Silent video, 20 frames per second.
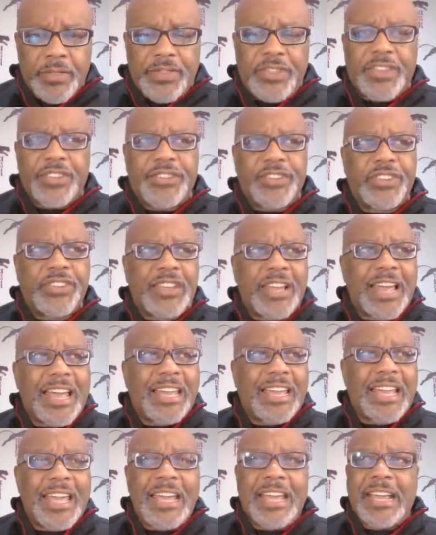This is
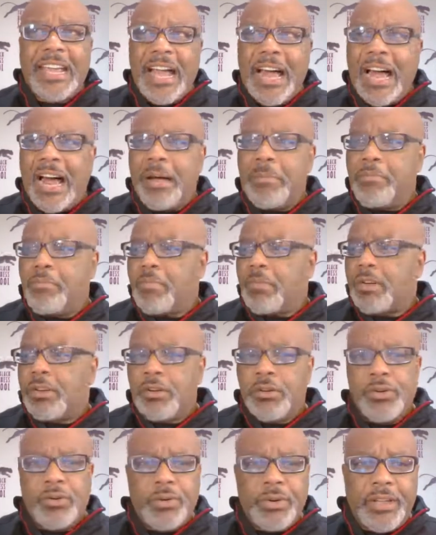like a cop
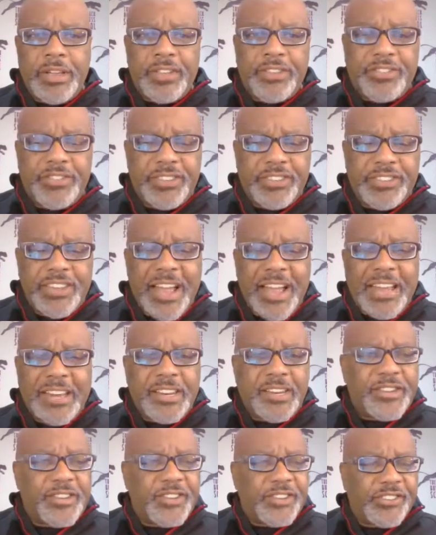who is
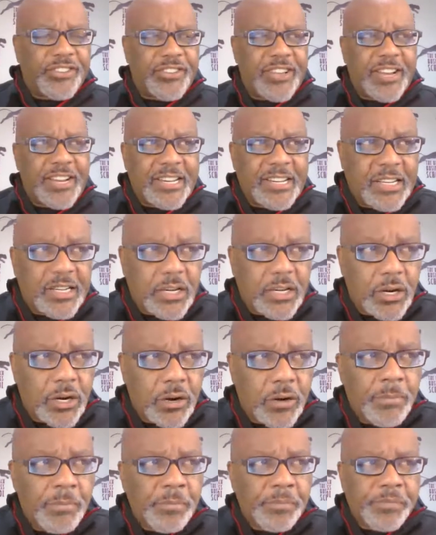deciding to suddenly
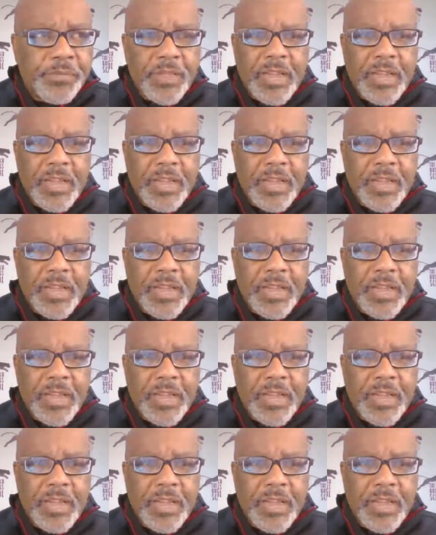go